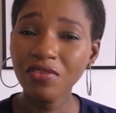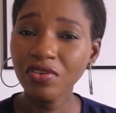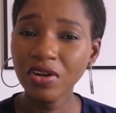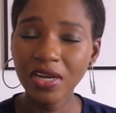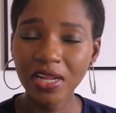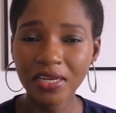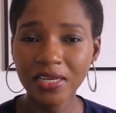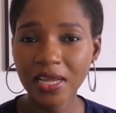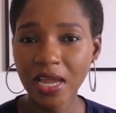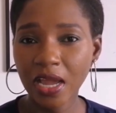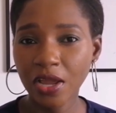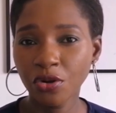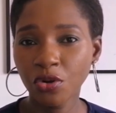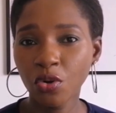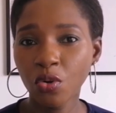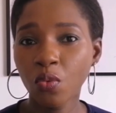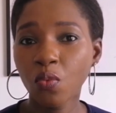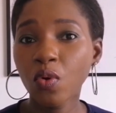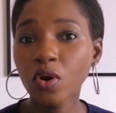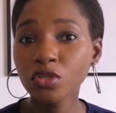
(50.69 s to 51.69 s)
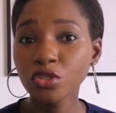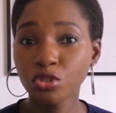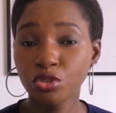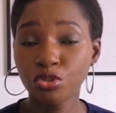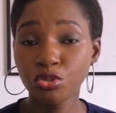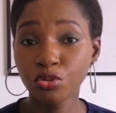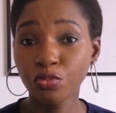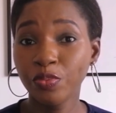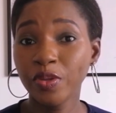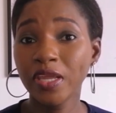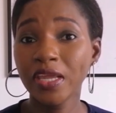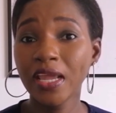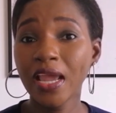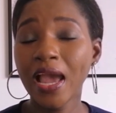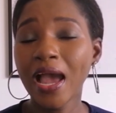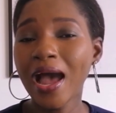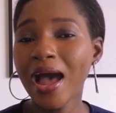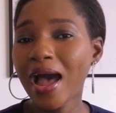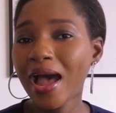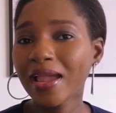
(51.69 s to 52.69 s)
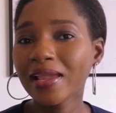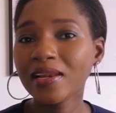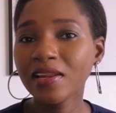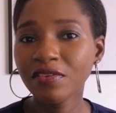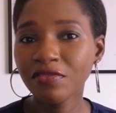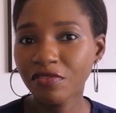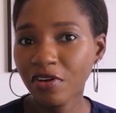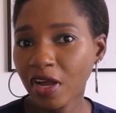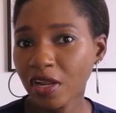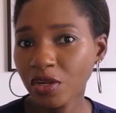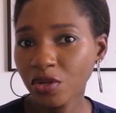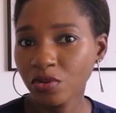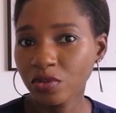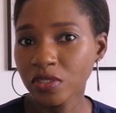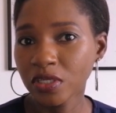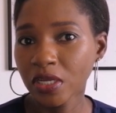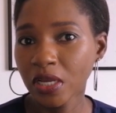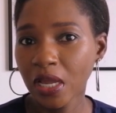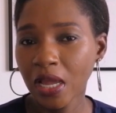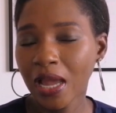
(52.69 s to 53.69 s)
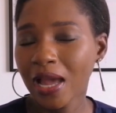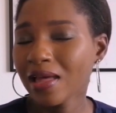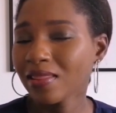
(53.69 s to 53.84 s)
every lady I know wants to be highly valued.